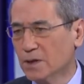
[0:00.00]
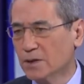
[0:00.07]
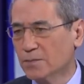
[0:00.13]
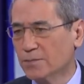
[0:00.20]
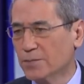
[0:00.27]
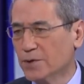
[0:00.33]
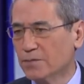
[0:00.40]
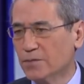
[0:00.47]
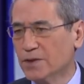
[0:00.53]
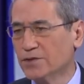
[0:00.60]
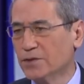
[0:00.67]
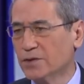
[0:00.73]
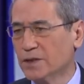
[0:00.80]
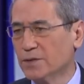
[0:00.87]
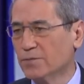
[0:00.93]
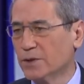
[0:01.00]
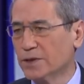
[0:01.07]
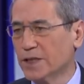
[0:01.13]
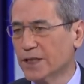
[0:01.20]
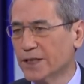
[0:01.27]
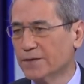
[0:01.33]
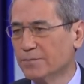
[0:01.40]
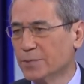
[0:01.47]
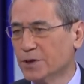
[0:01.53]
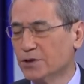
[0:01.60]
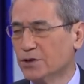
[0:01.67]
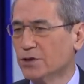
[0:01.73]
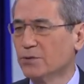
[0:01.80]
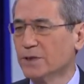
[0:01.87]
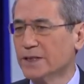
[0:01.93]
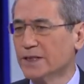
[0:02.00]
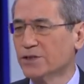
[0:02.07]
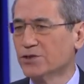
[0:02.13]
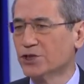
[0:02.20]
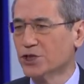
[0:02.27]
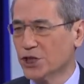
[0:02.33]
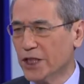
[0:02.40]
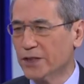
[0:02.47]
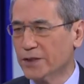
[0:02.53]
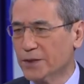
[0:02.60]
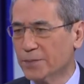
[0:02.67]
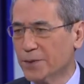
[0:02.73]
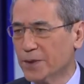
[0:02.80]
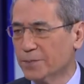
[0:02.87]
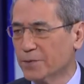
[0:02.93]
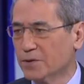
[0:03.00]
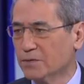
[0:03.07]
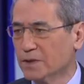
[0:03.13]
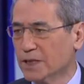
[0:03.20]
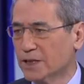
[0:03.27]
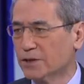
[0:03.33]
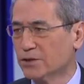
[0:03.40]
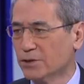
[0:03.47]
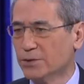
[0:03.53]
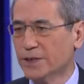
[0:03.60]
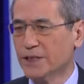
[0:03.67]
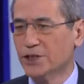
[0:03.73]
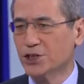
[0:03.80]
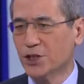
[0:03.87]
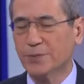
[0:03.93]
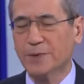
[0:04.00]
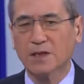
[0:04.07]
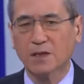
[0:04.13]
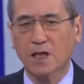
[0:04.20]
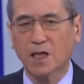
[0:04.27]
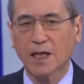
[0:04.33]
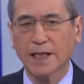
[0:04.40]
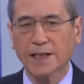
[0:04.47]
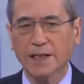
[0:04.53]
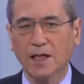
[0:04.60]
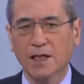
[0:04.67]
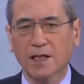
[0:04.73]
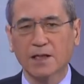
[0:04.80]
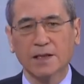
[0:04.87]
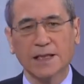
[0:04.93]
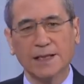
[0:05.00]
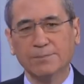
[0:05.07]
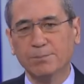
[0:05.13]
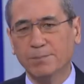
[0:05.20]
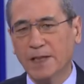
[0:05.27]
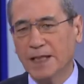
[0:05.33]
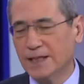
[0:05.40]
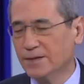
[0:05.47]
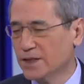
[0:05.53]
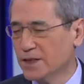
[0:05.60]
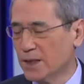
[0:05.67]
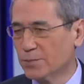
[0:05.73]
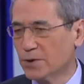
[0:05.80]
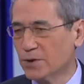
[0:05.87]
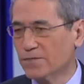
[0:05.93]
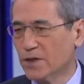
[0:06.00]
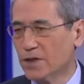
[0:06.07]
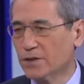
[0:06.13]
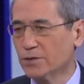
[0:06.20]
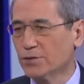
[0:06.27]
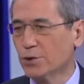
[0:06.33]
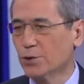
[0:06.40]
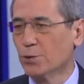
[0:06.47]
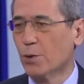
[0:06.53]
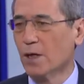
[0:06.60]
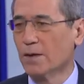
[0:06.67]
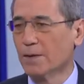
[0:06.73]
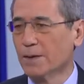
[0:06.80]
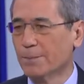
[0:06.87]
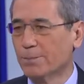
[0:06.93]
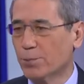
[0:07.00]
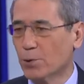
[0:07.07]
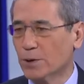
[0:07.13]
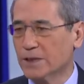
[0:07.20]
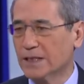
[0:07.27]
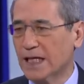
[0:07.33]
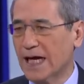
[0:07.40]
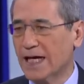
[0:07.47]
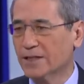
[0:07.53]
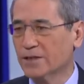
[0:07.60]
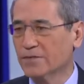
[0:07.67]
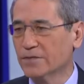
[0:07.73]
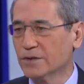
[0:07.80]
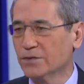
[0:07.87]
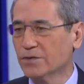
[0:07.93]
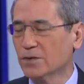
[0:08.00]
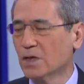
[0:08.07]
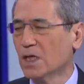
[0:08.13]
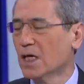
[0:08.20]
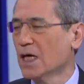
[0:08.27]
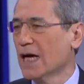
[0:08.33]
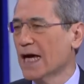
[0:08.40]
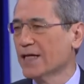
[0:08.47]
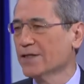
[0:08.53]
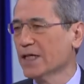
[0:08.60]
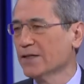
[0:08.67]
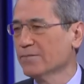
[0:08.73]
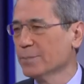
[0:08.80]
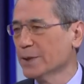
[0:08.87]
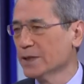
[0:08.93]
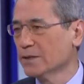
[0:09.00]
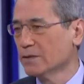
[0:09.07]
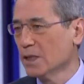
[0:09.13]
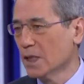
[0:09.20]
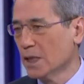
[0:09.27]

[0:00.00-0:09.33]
but recently what they have been doing is jailing people, including Jimmy Lai and a number of others who are important activists, and they've been